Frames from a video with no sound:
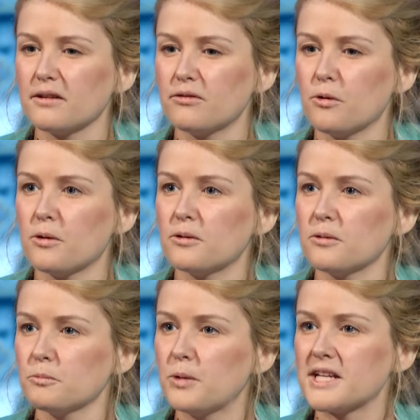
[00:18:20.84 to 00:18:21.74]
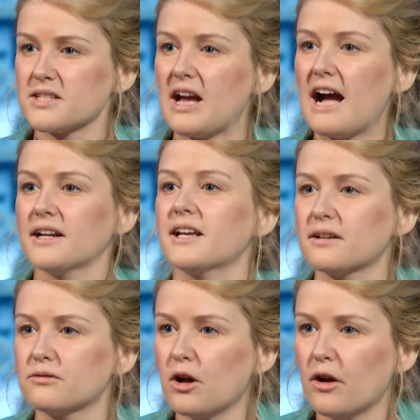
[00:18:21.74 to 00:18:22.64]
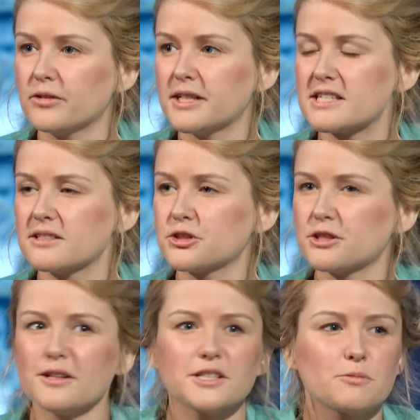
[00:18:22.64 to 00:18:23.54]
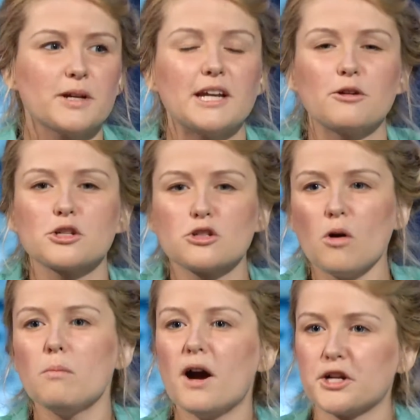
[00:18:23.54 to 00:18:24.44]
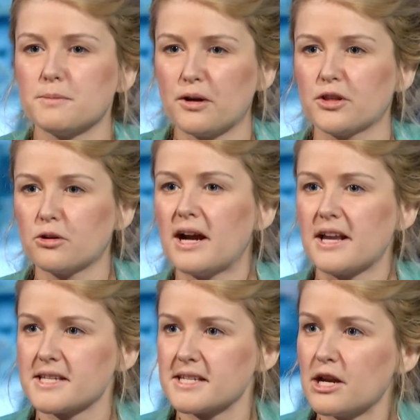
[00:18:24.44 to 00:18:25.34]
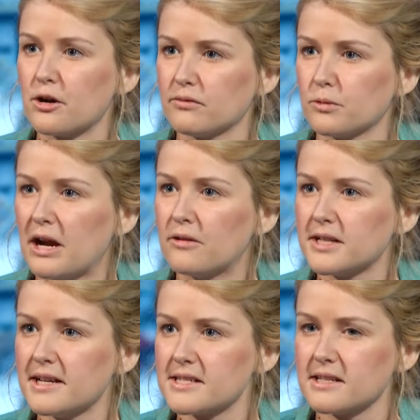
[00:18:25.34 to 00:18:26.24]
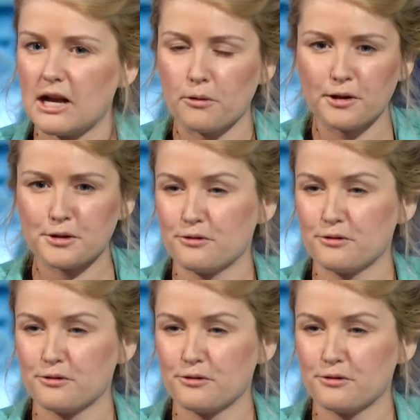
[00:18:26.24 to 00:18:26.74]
for ways of how to get involved. It's just, we hear so much about the crisis narrative around us and how things are